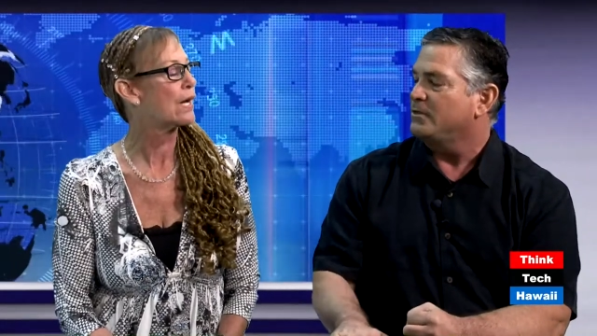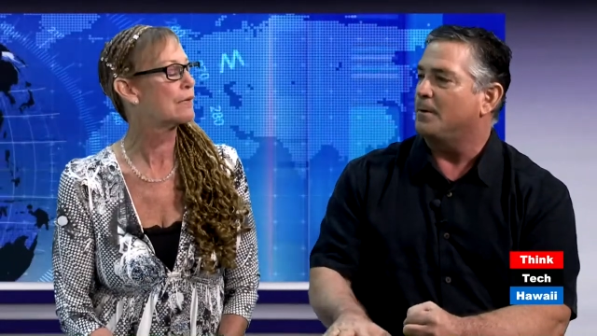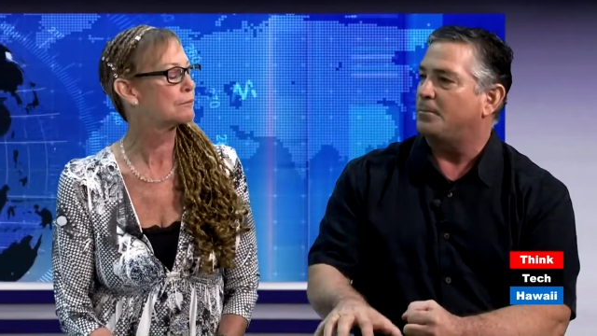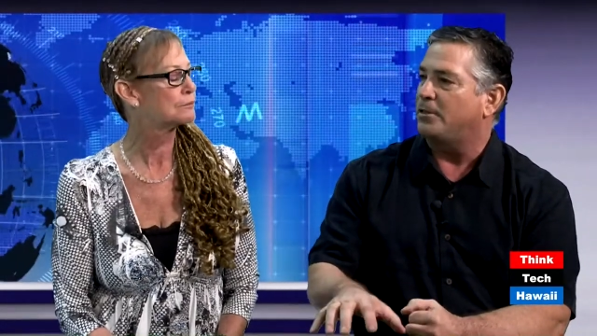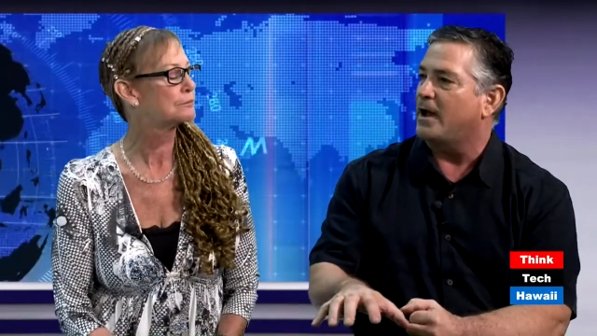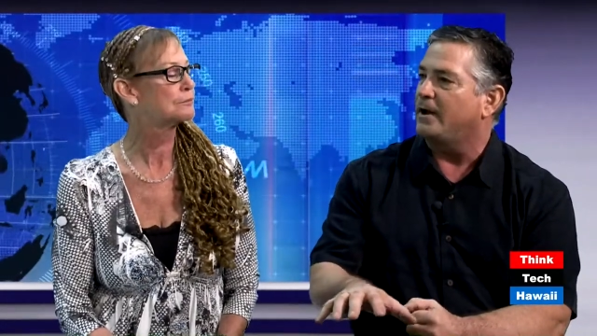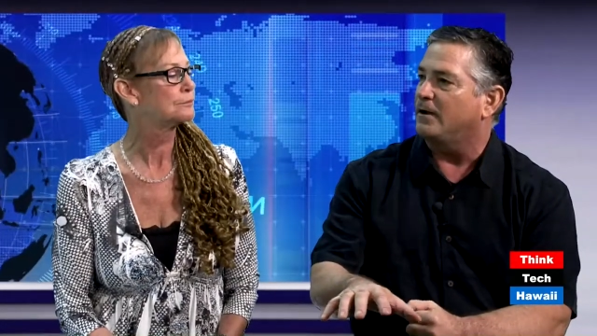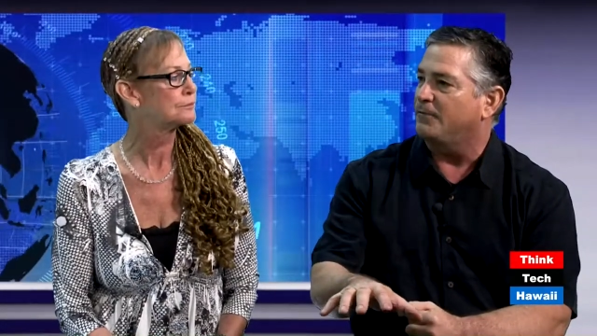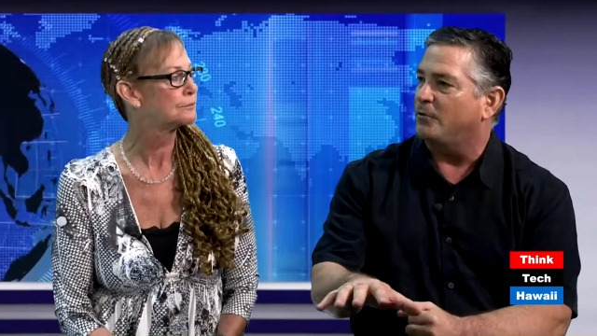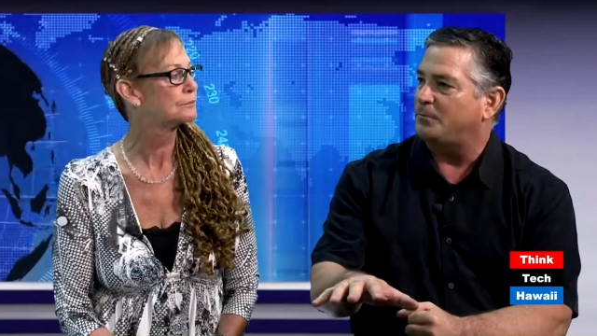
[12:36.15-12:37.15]
Speaker 1: the plight
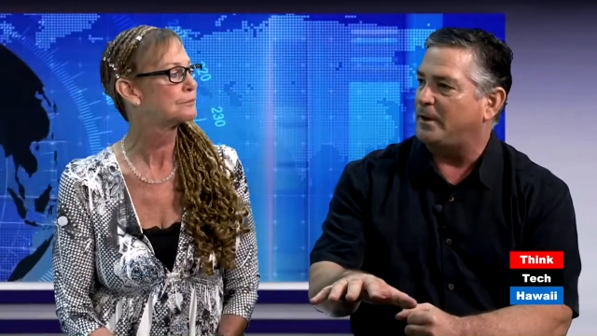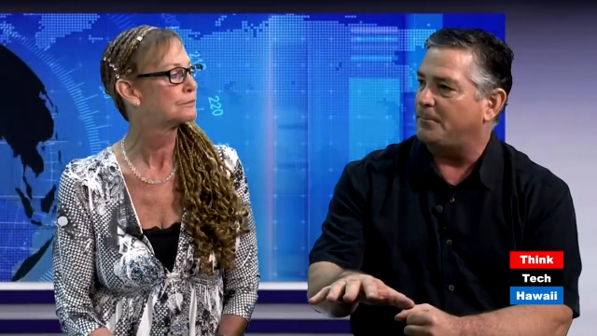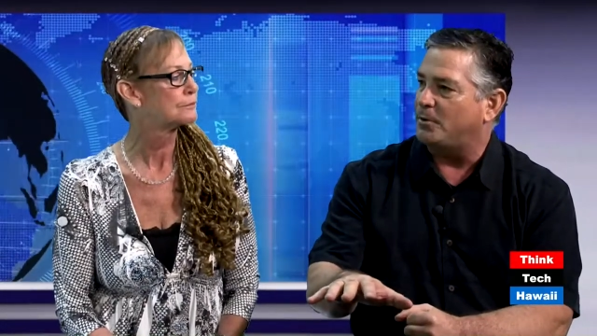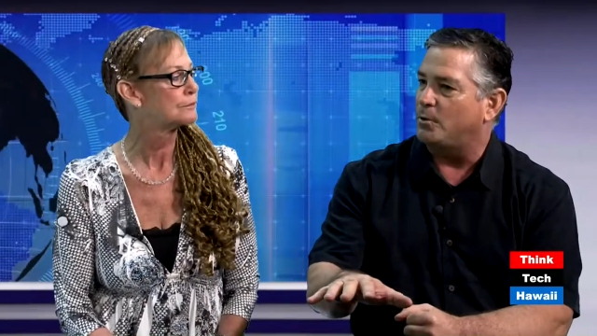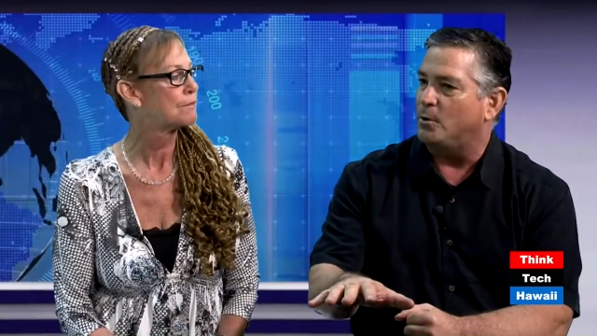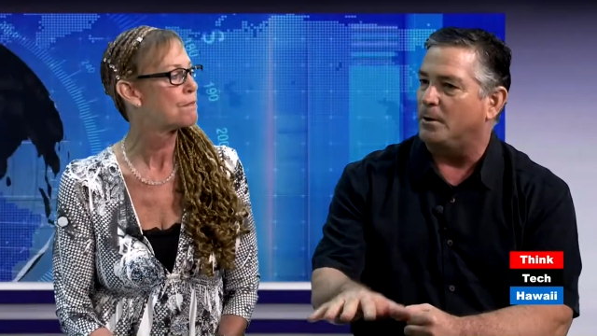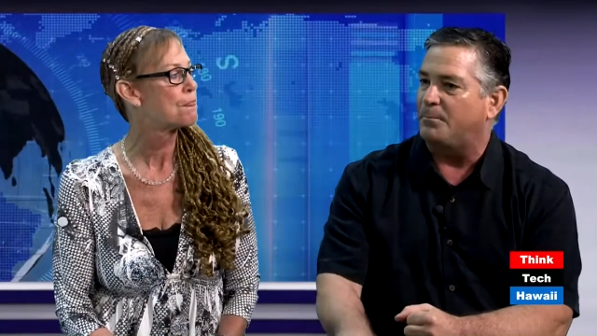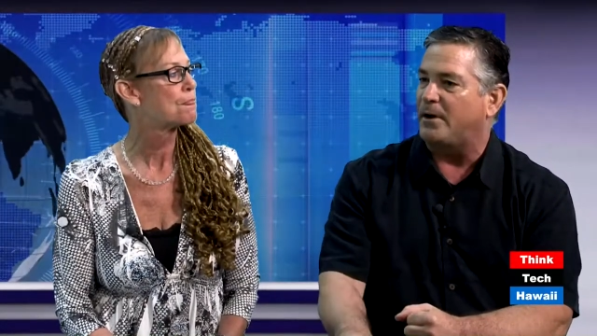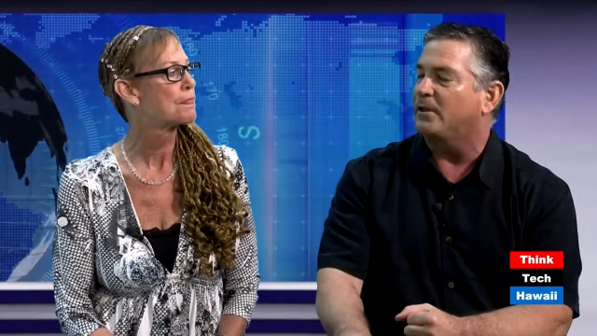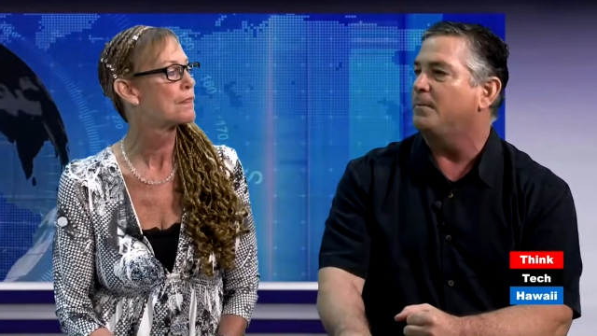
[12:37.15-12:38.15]
of those people who are
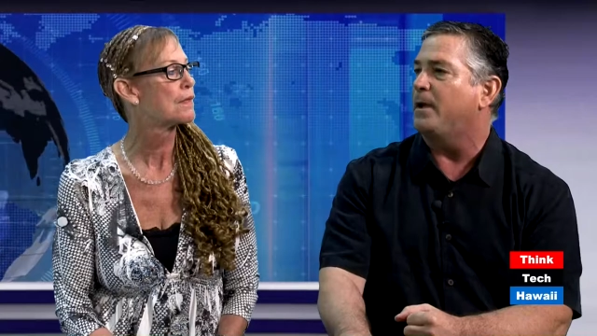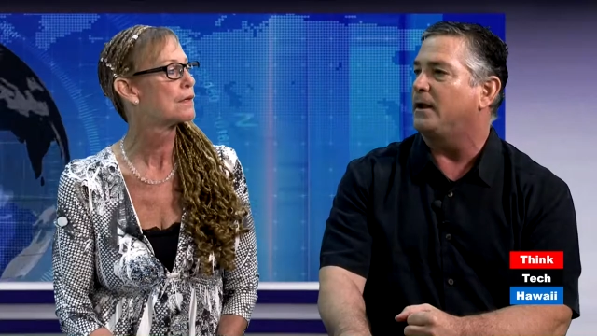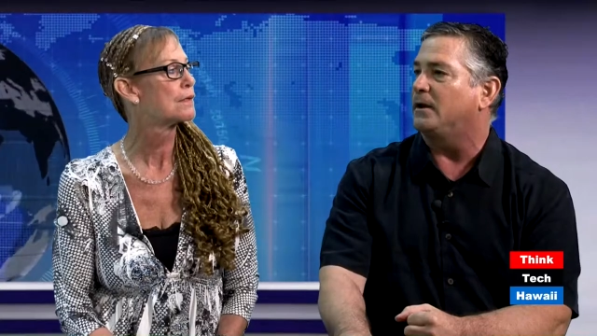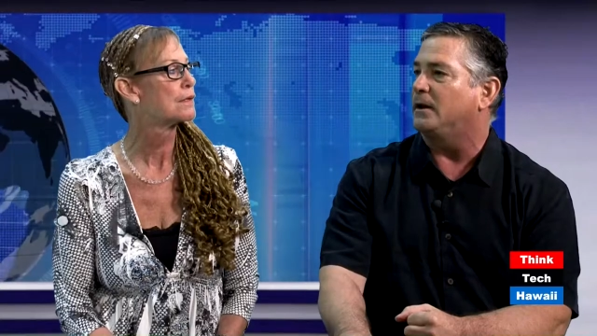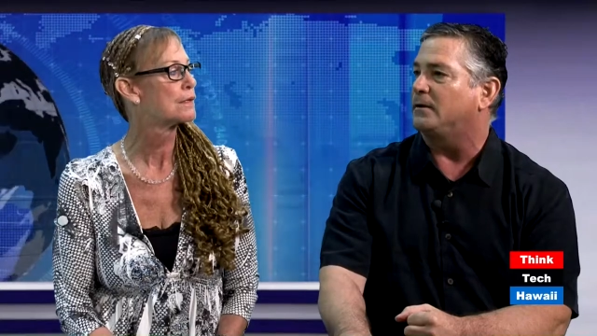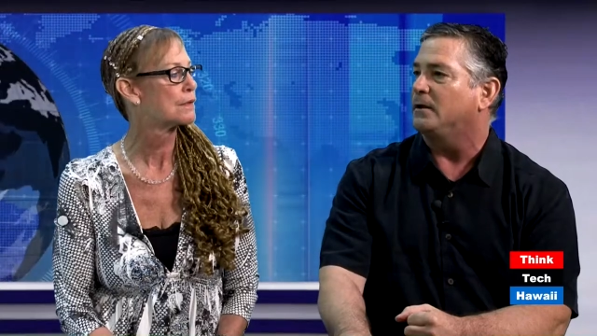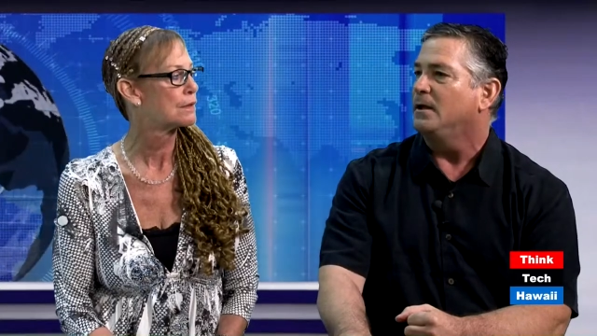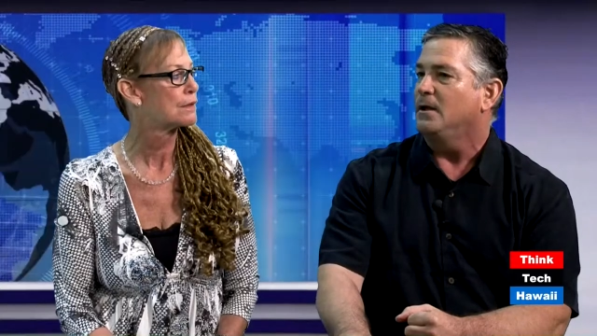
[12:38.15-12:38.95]
barely making it,